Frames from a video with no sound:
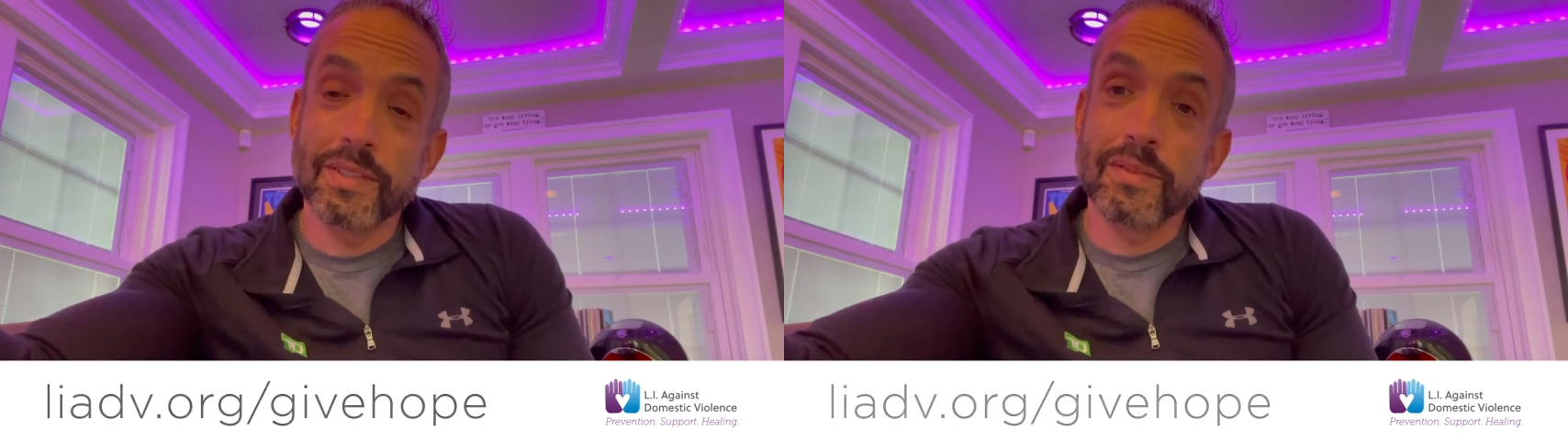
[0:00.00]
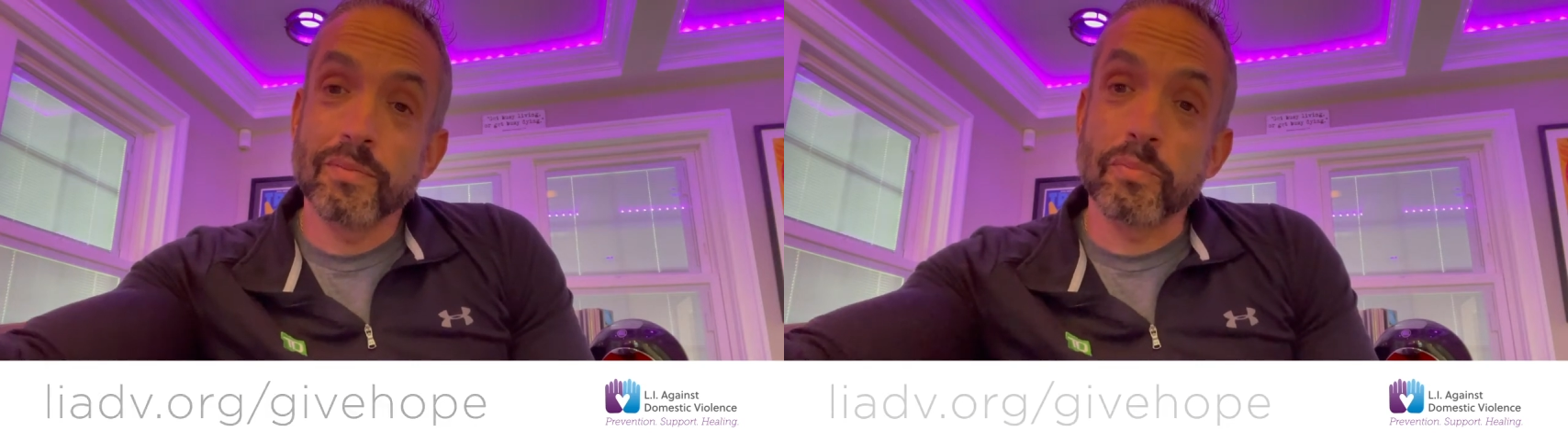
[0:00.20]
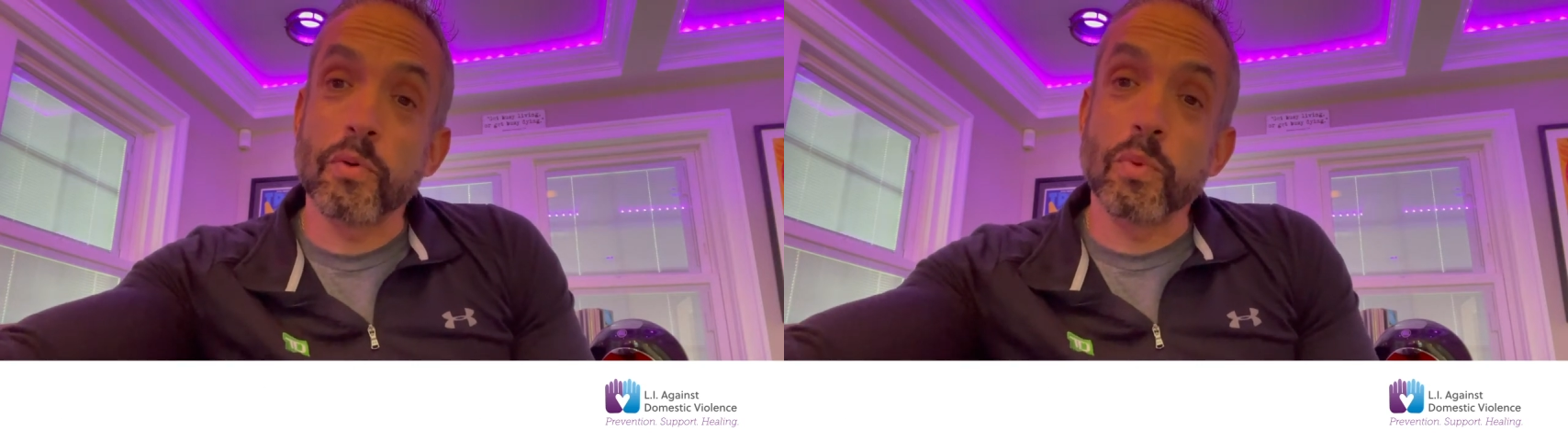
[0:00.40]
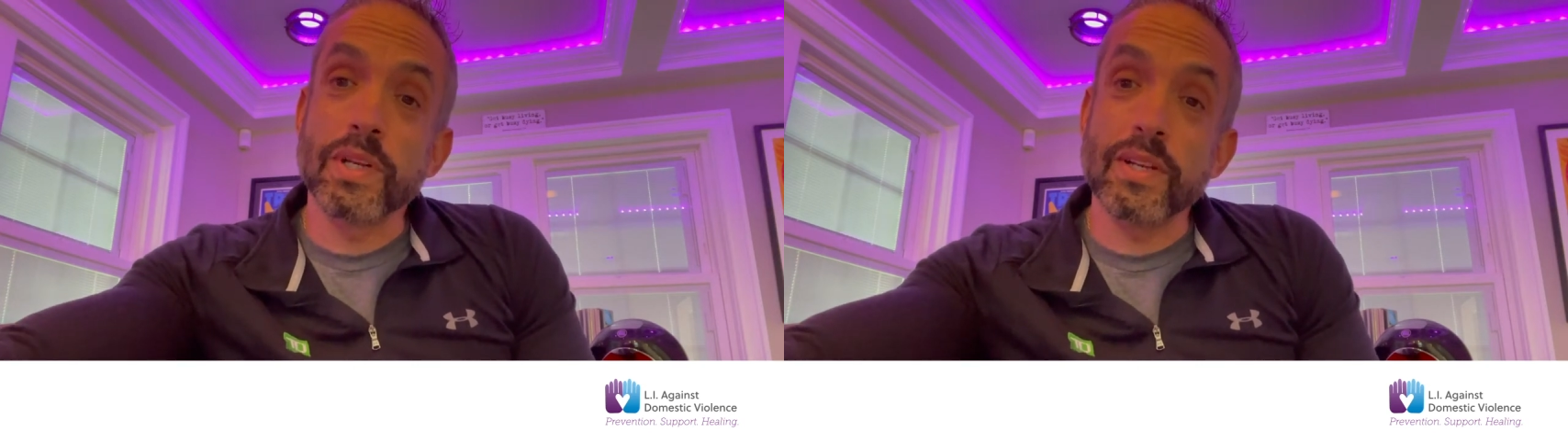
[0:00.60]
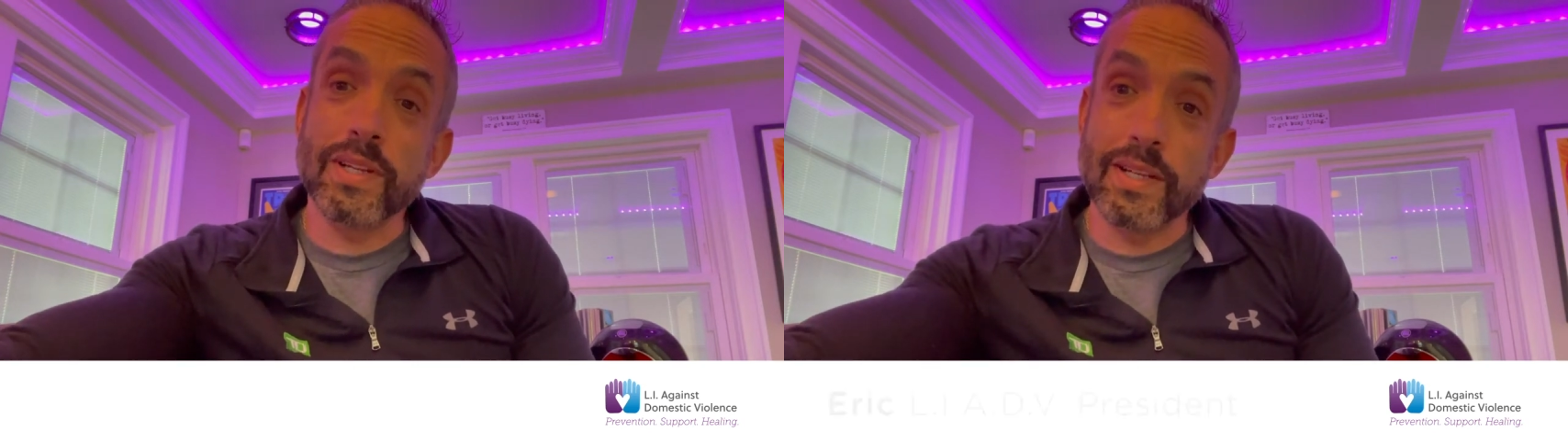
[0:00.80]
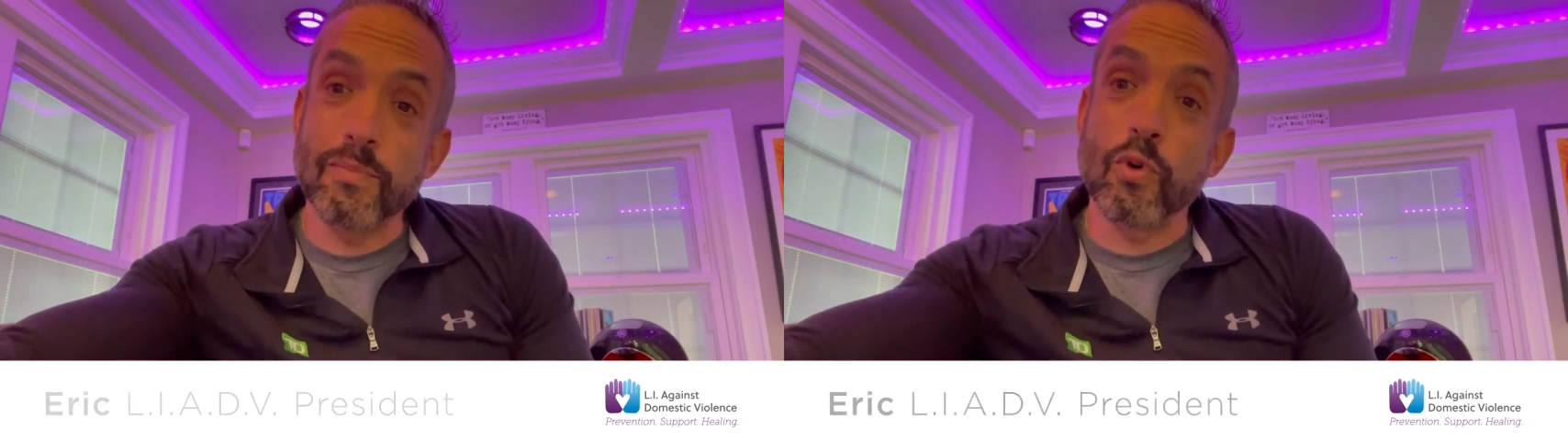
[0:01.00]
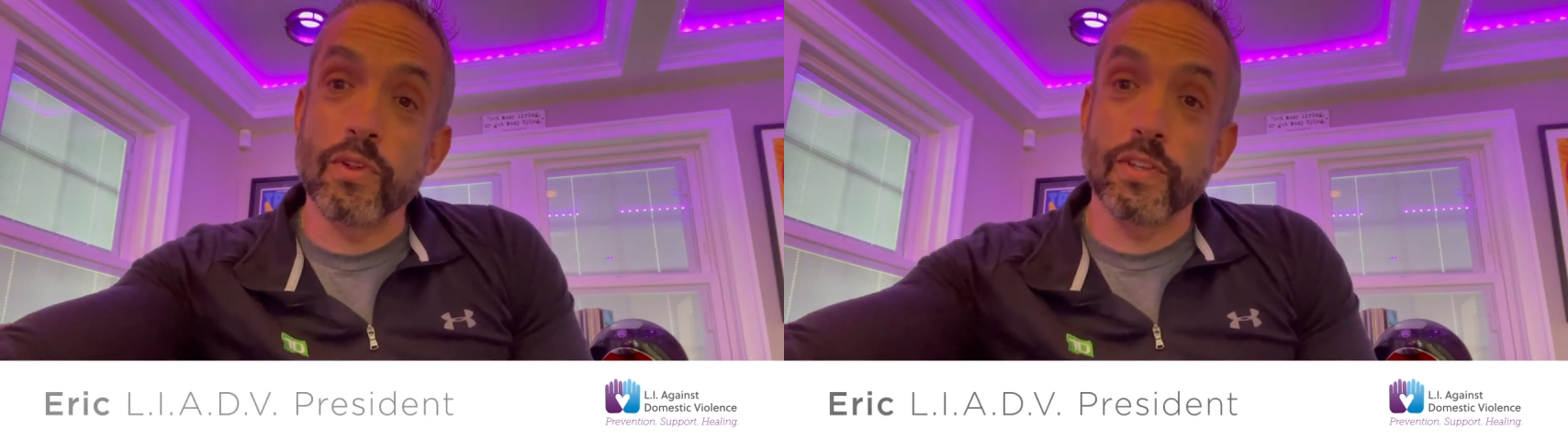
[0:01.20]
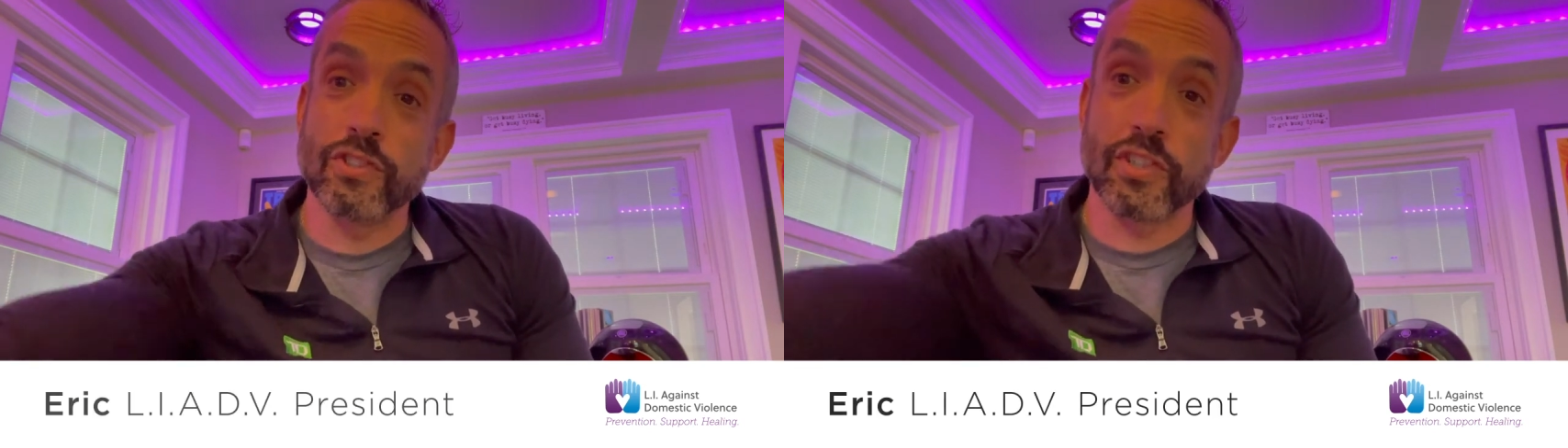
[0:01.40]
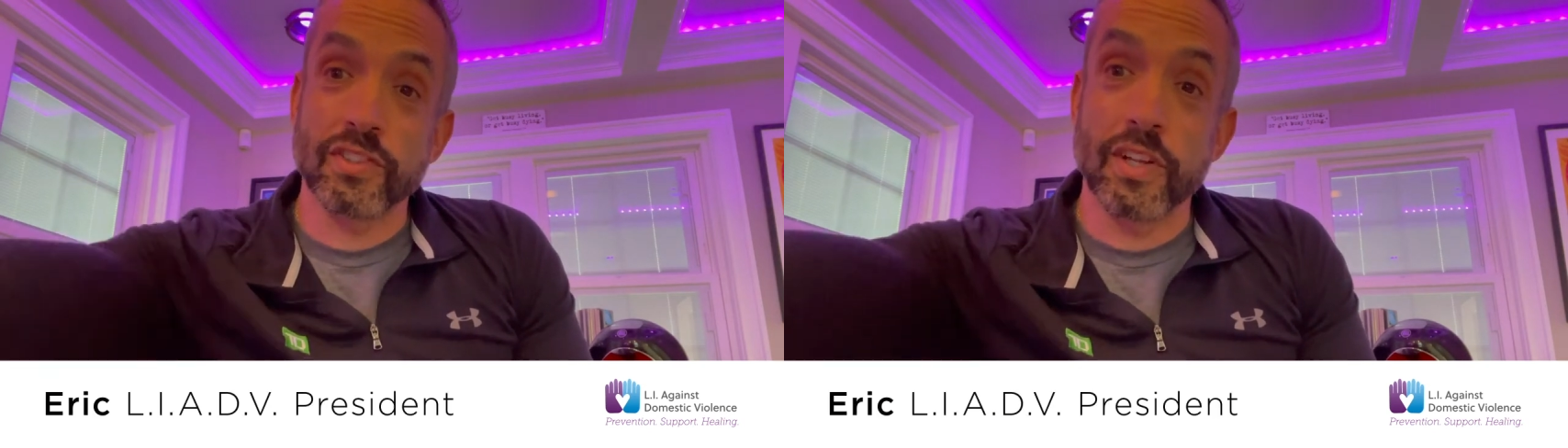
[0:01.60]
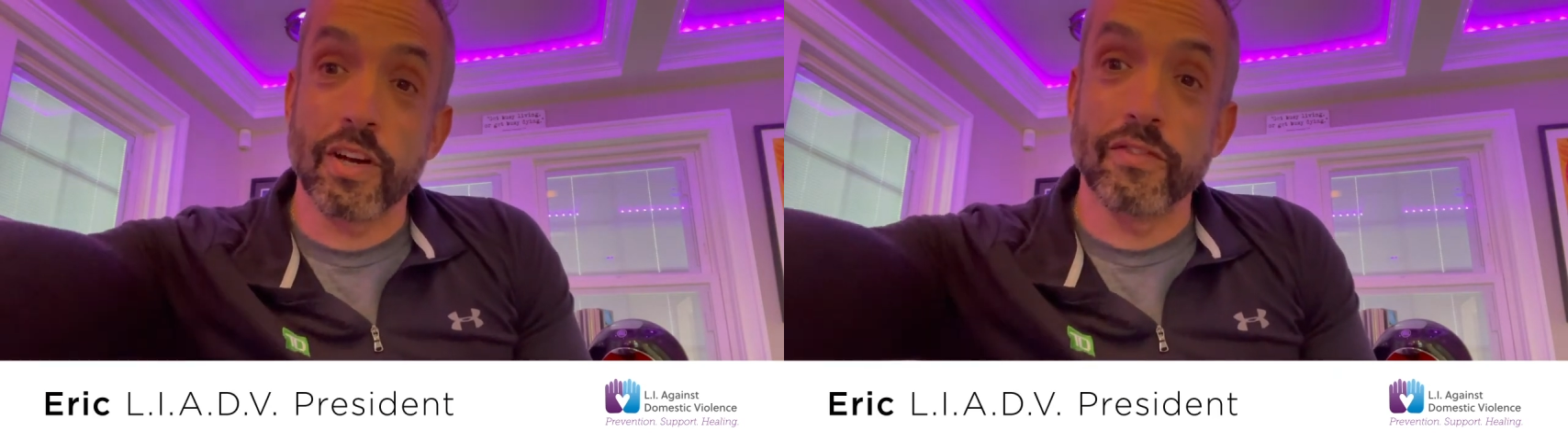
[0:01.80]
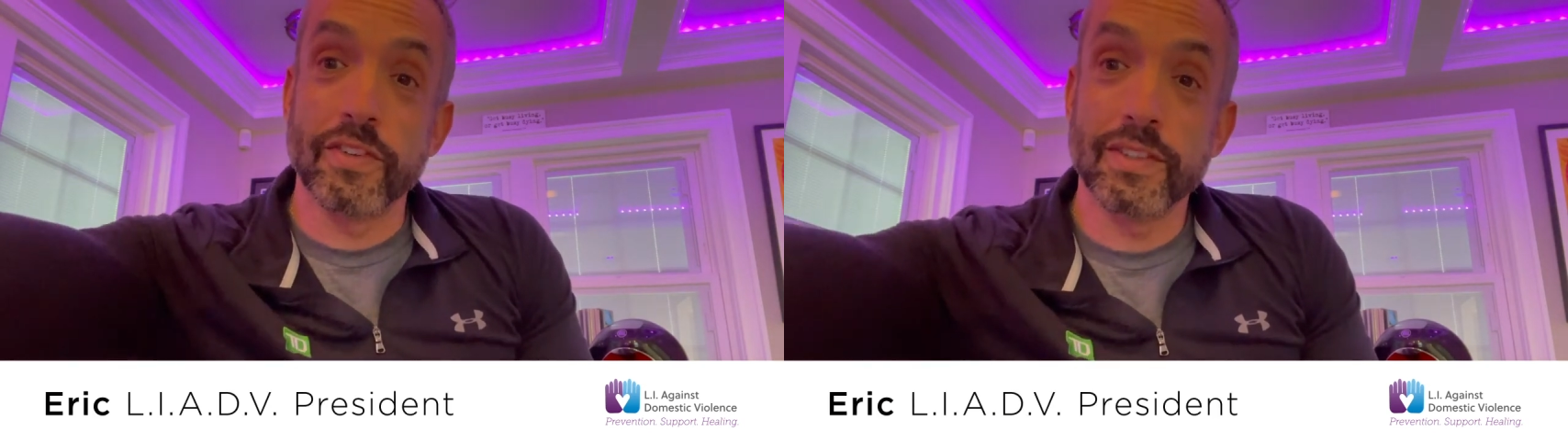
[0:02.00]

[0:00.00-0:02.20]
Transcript: but we need more than just love.